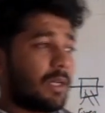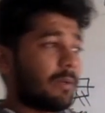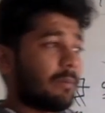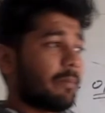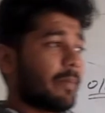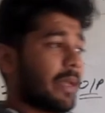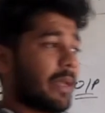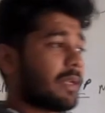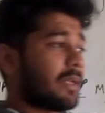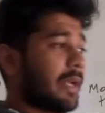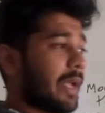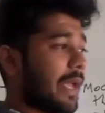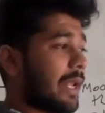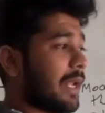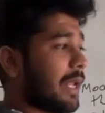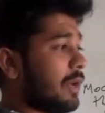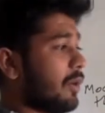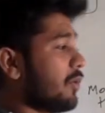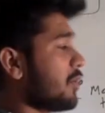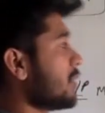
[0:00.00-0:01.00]
make an
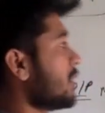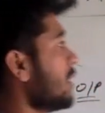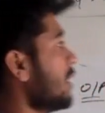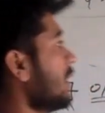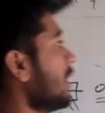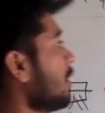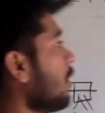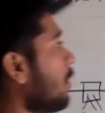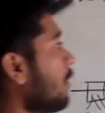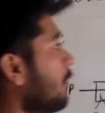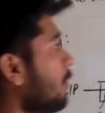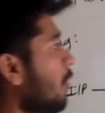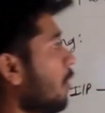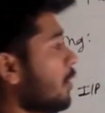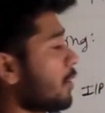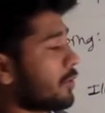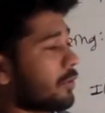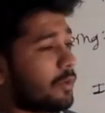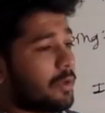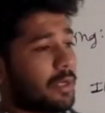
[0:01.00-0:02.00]
analogy of
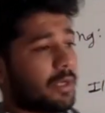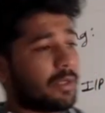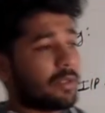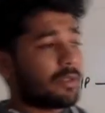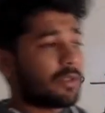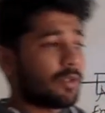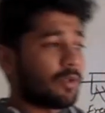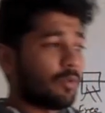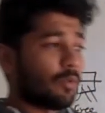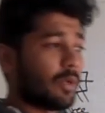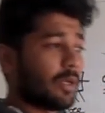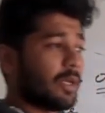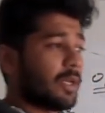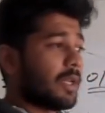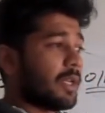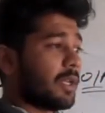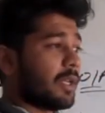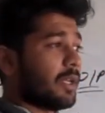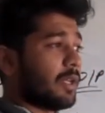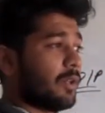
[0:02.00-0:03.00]
fault tolerance to a
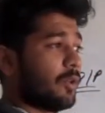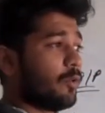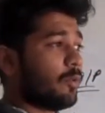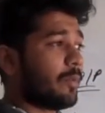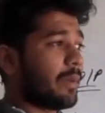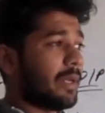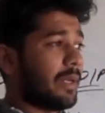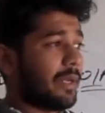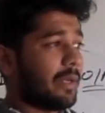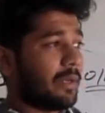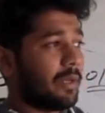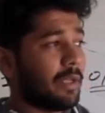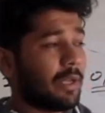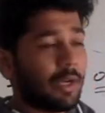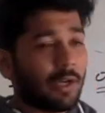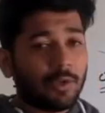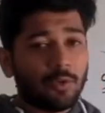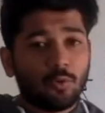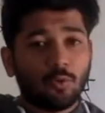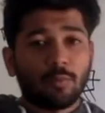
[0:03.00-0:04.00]
human
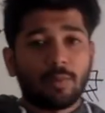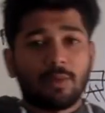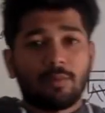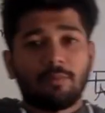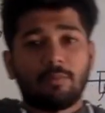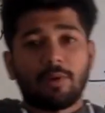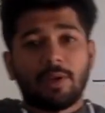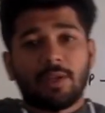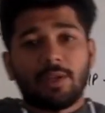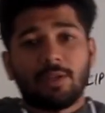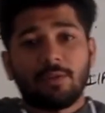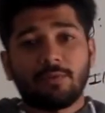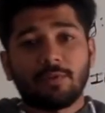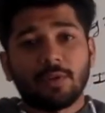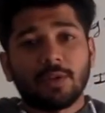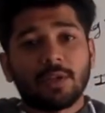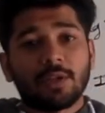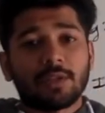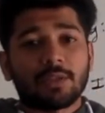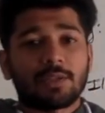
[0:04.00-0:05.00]
brain. If
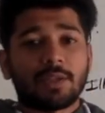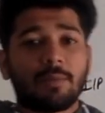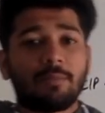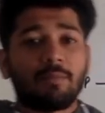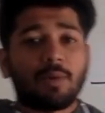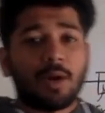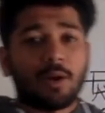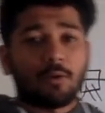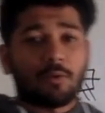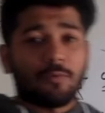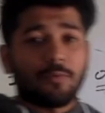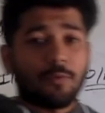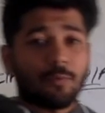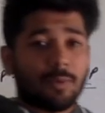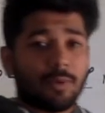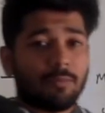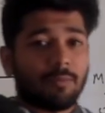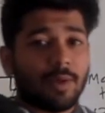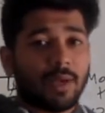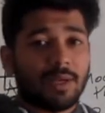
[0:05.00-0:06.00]
some part of
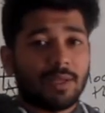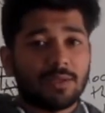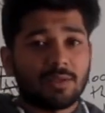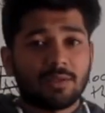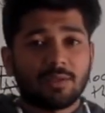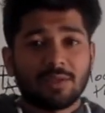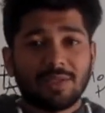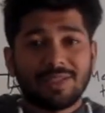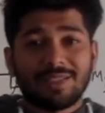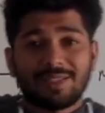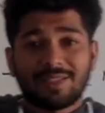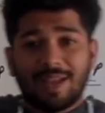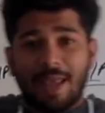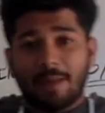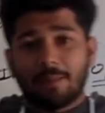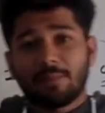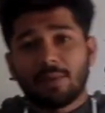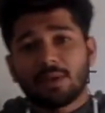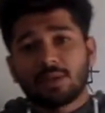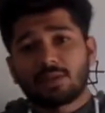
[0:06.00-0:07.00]
human brain is
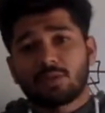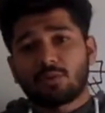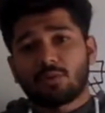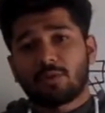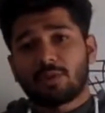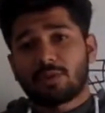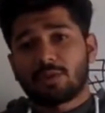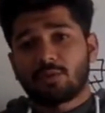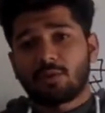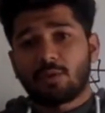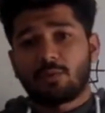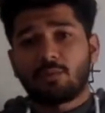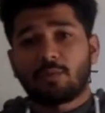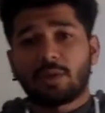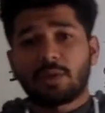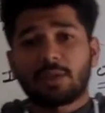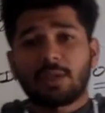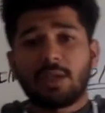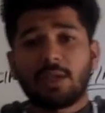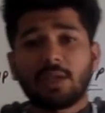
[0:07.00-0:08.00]
damaged or is not
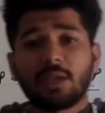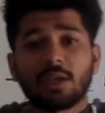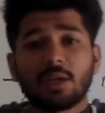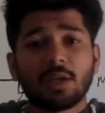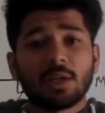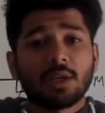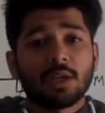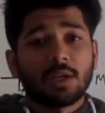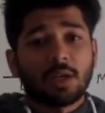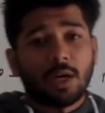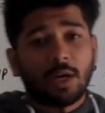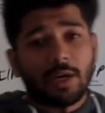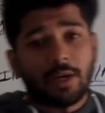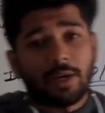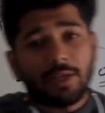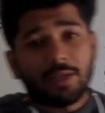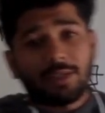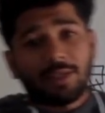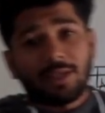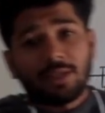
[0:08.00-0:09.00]
working,
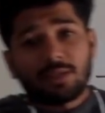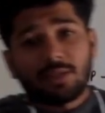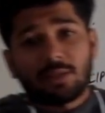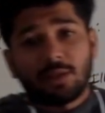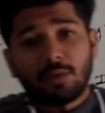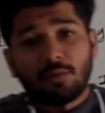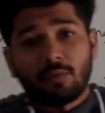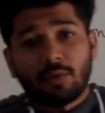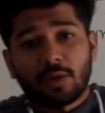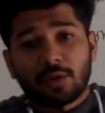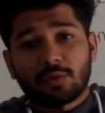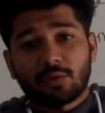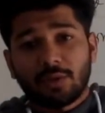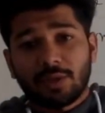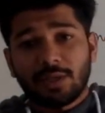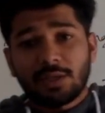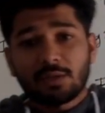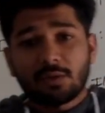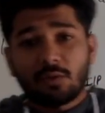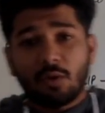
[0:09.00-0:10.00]
it can still work. So it
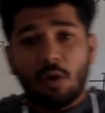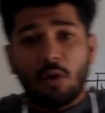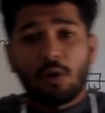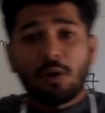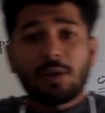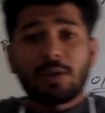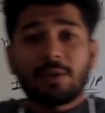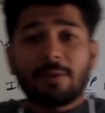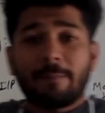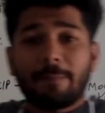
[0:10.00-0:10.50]
is called